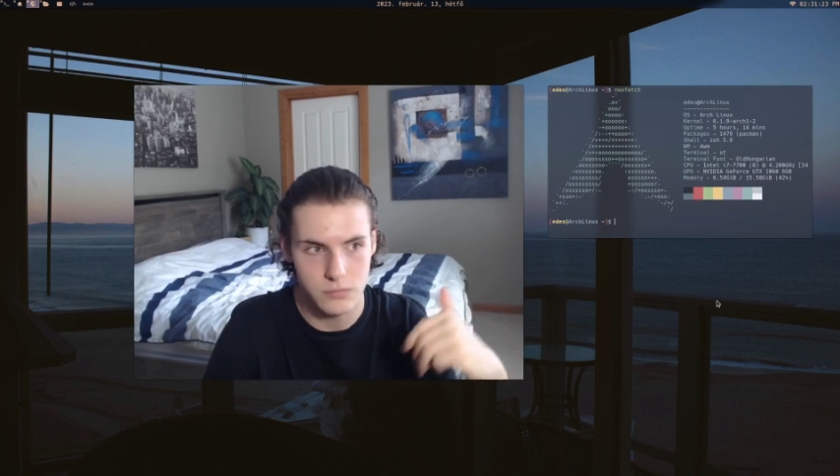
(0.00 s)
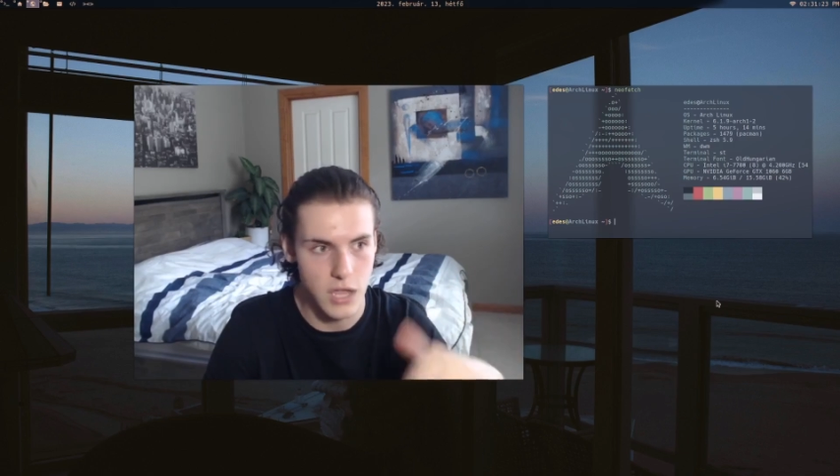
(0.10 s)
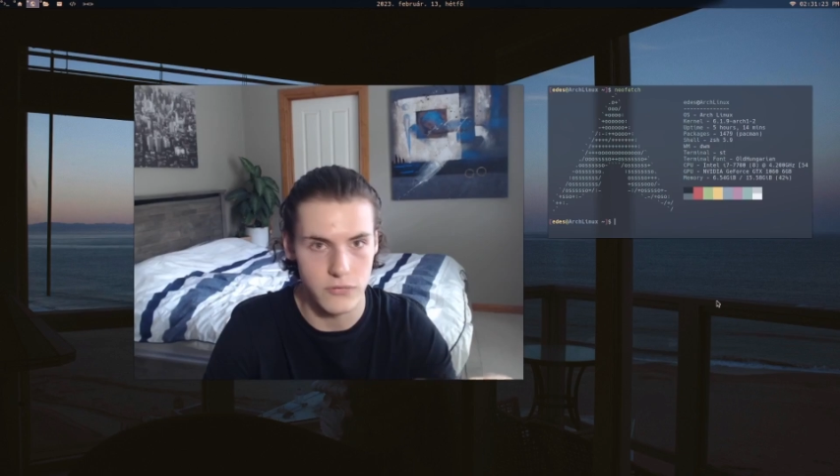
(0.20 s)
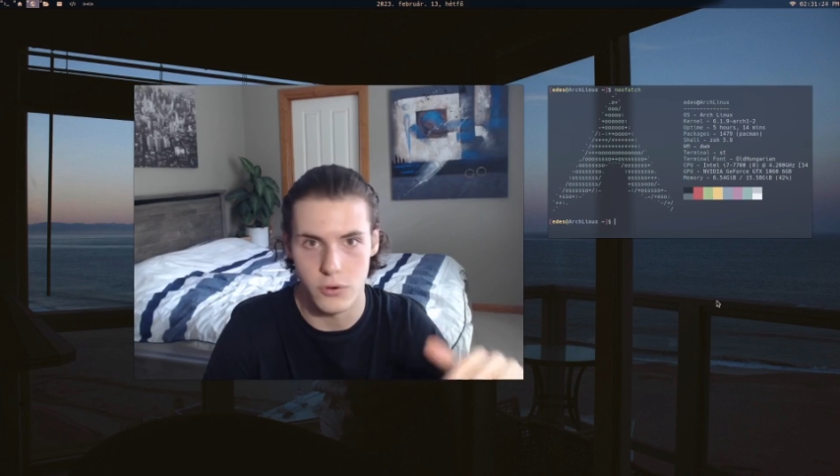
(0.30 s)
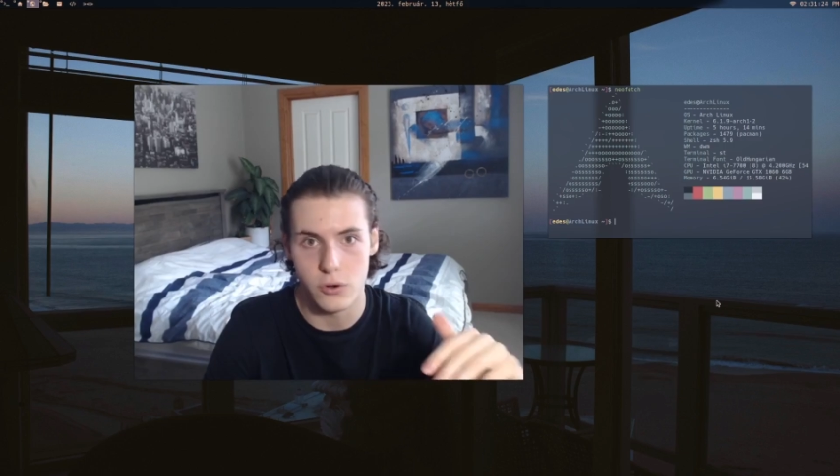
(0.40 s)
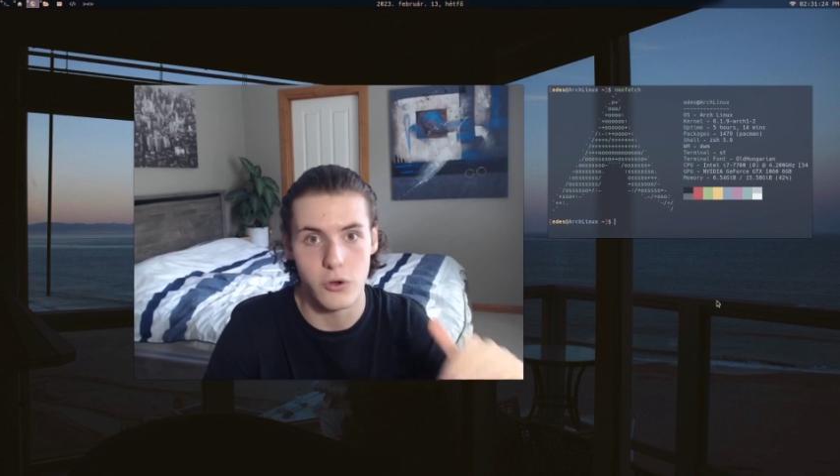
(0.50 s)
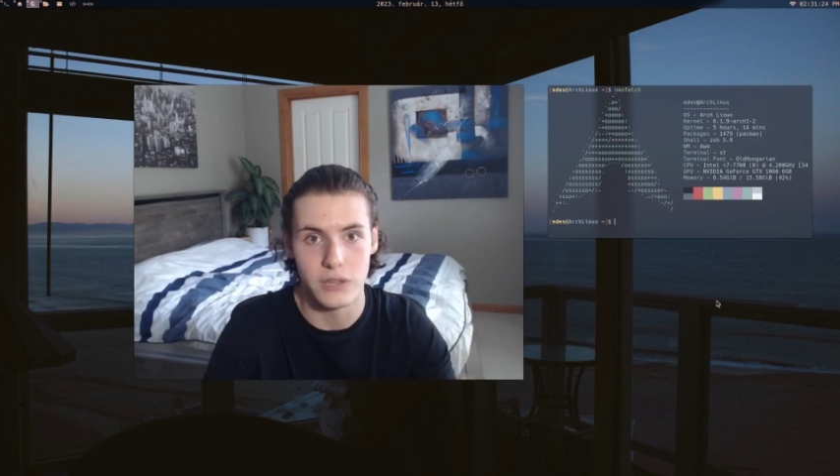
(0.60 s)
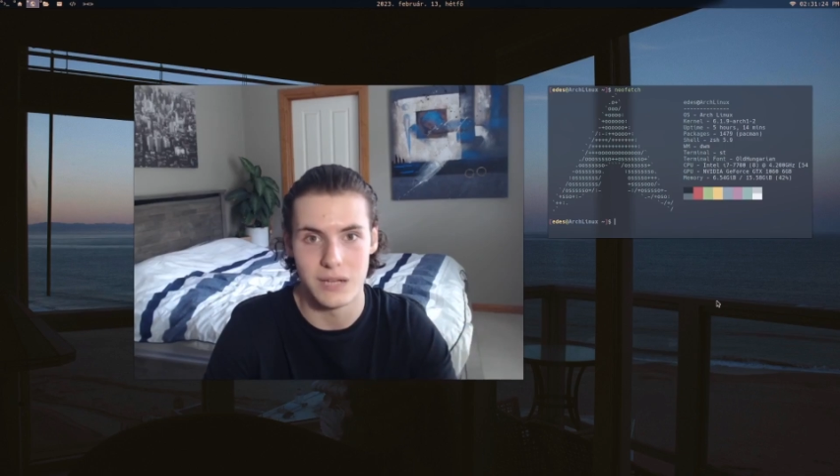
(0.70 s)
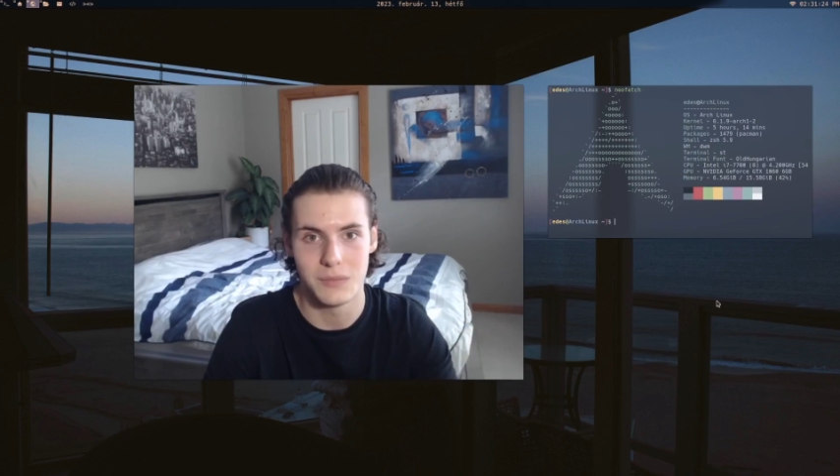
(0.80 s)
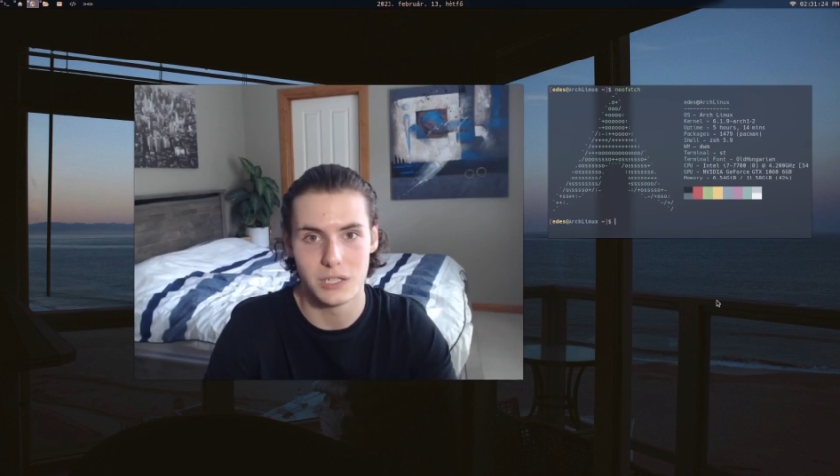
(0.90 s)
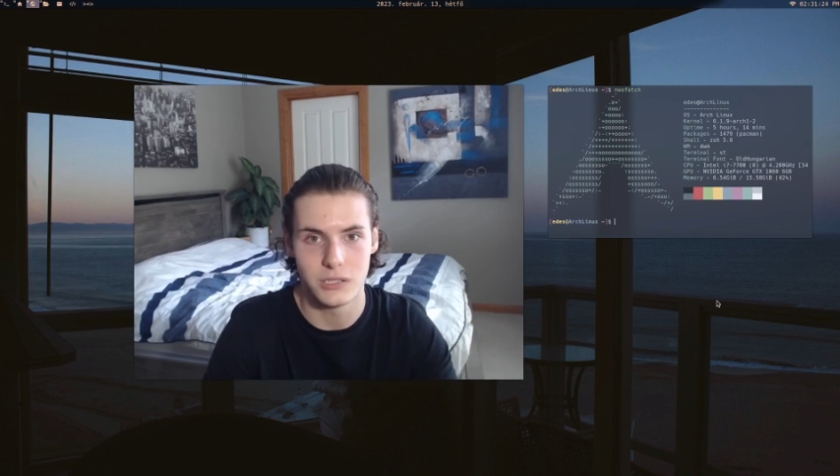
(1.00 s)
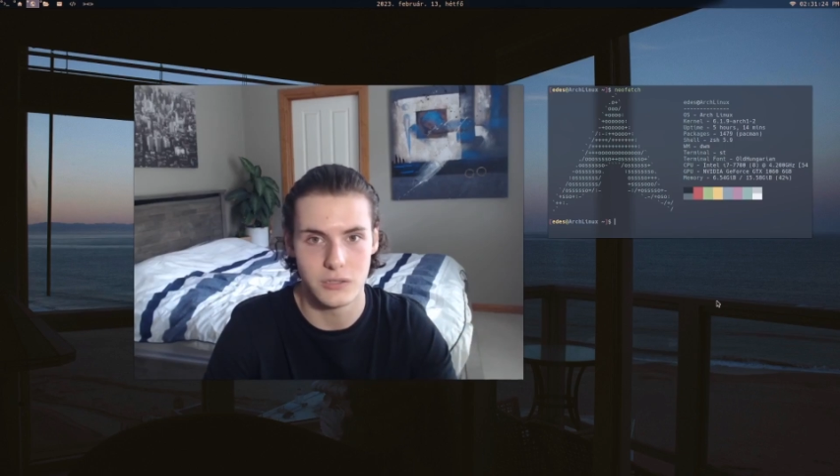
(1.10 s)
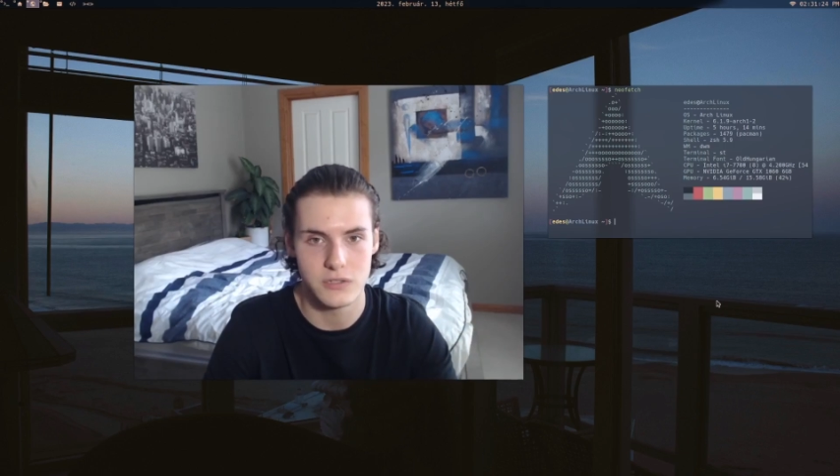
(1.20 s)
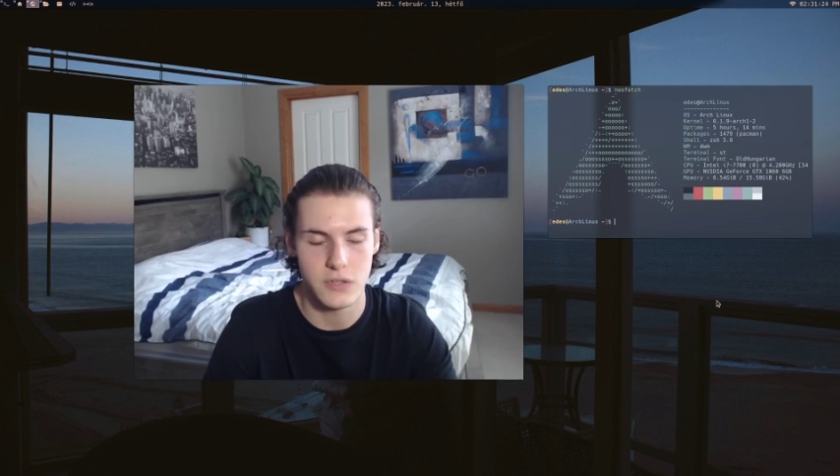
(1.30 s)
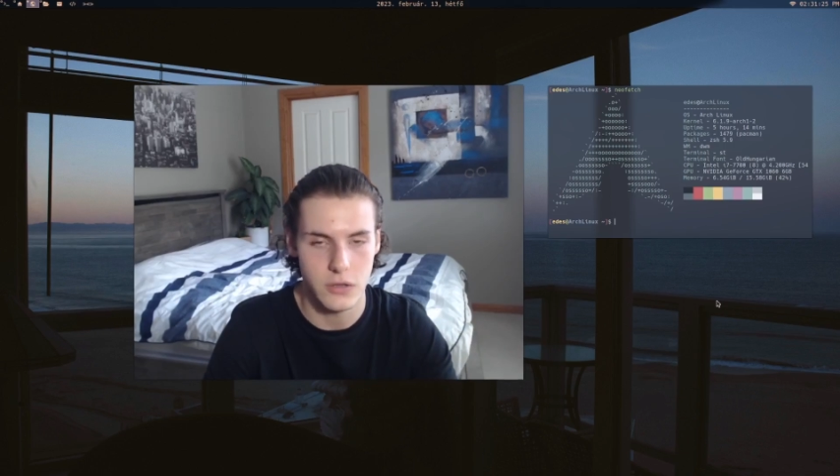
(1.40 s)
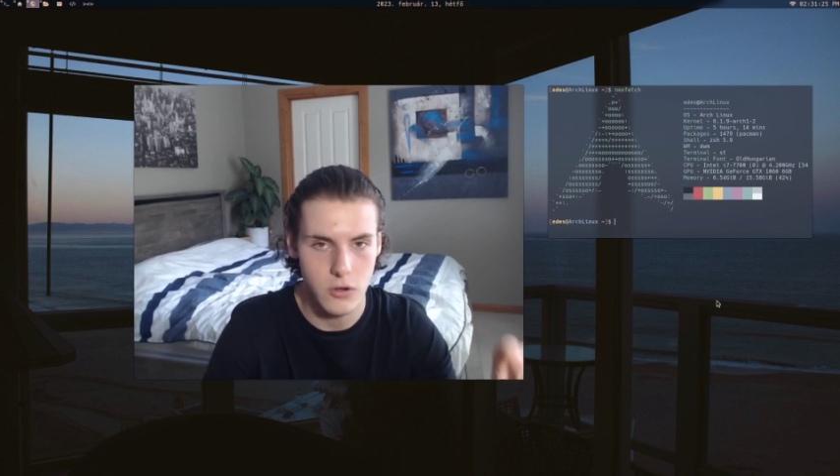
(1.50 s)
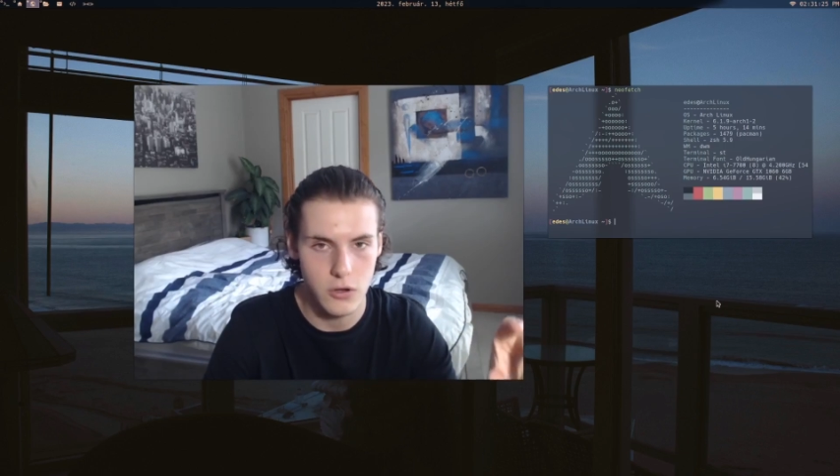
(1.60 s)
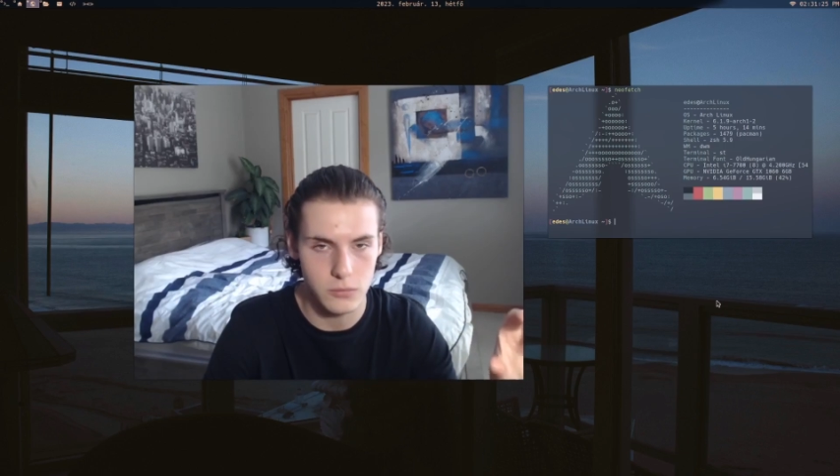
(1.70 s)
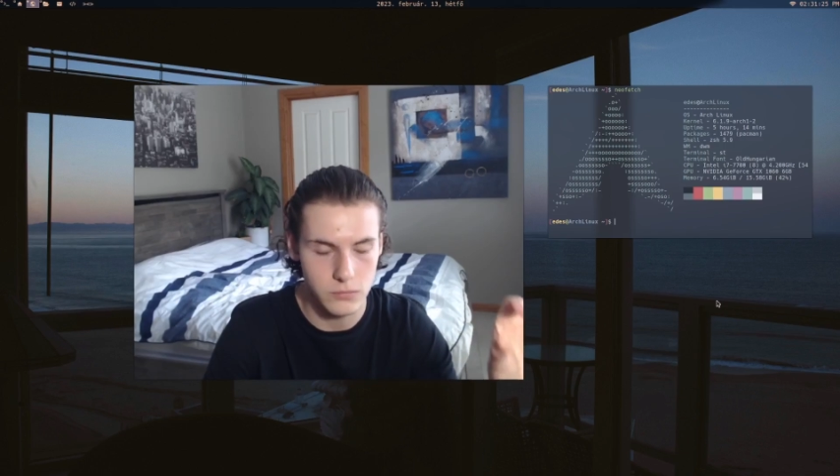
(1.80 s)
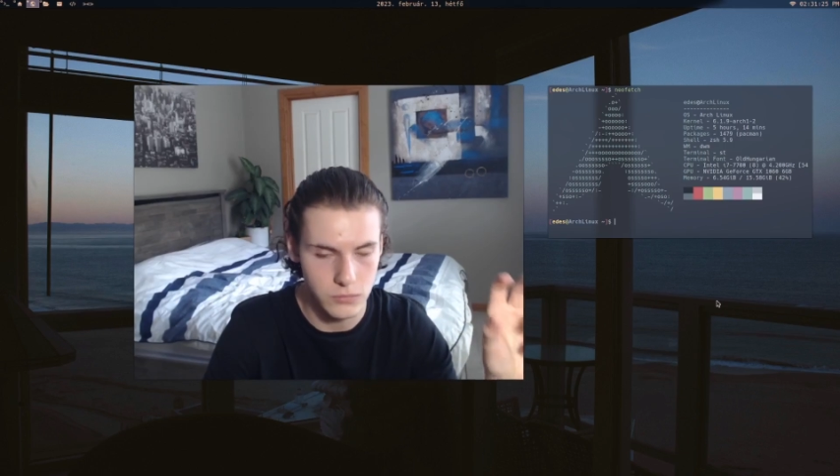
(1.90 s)
everyone on that mailing list, like,
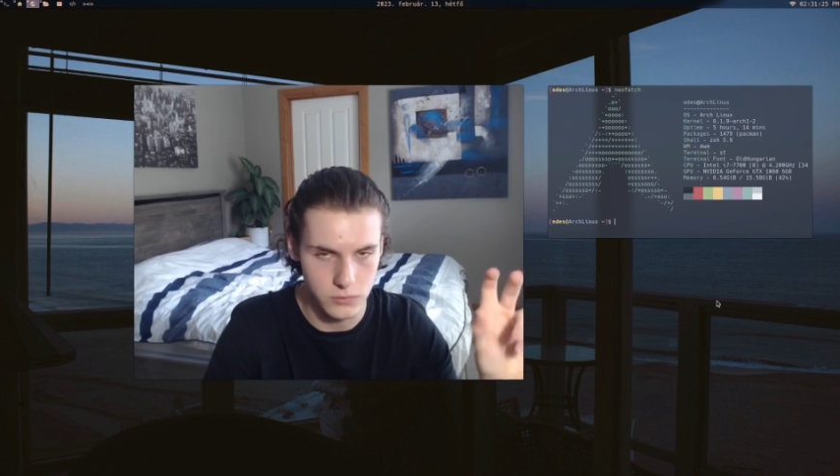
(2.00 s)
oh,